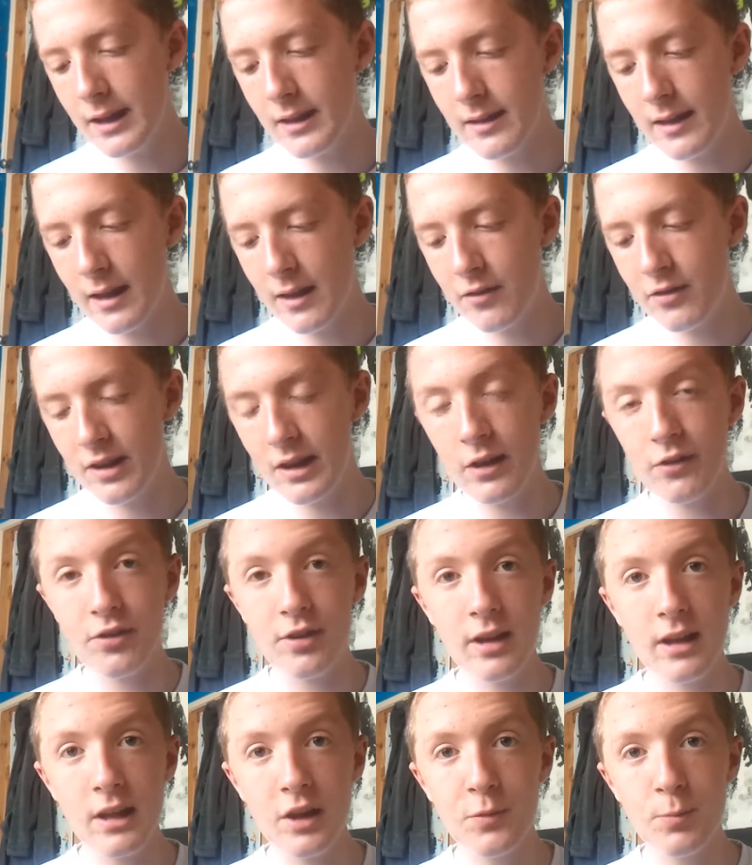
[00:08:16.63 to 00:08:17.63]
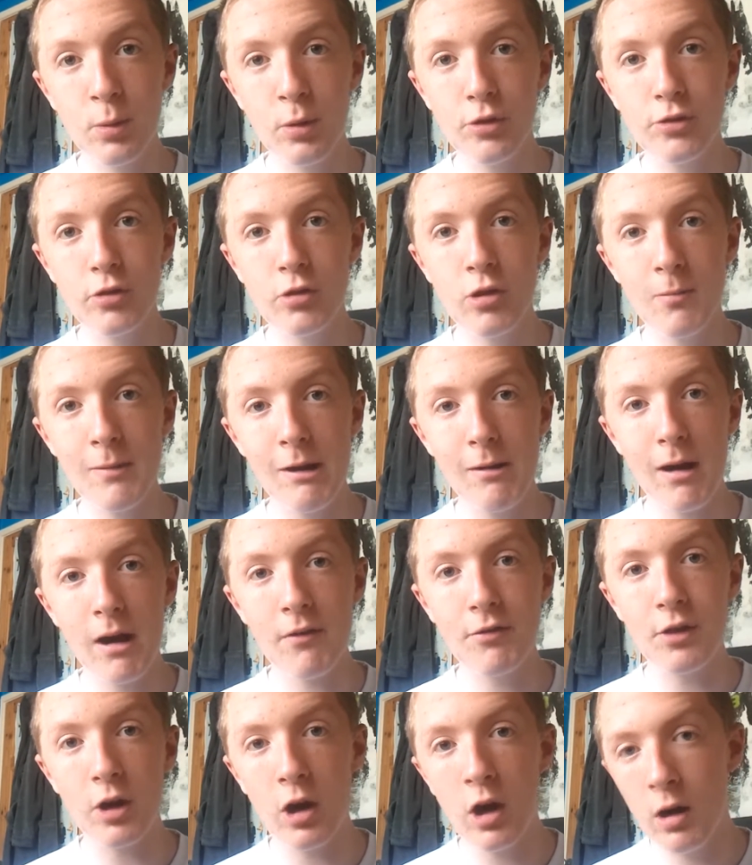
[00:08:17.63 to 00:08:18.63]
like the DLC that's supposed to come out
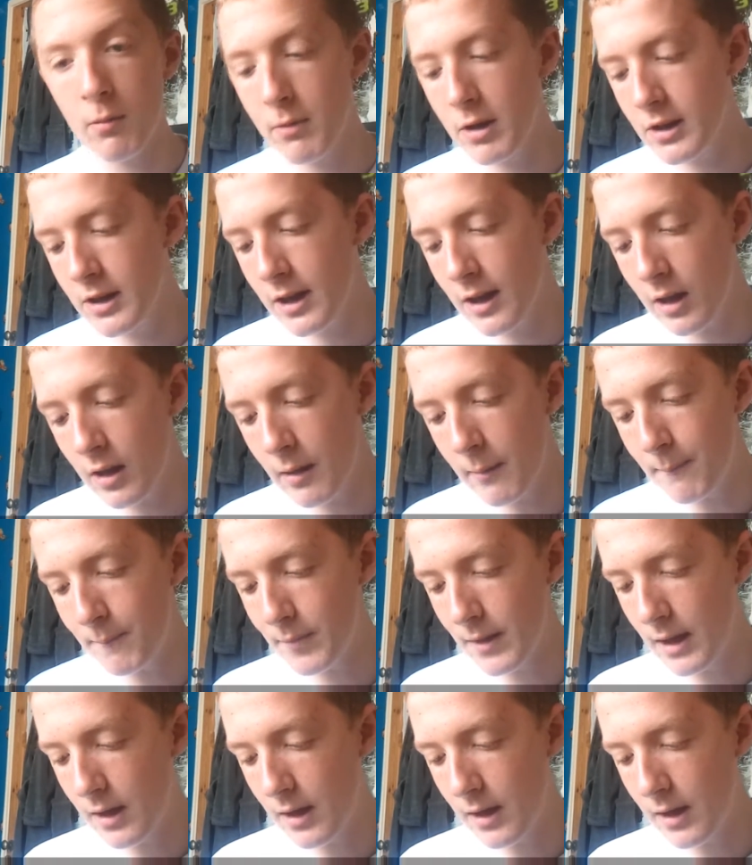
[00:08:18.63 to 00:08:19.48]
after Armored Kill,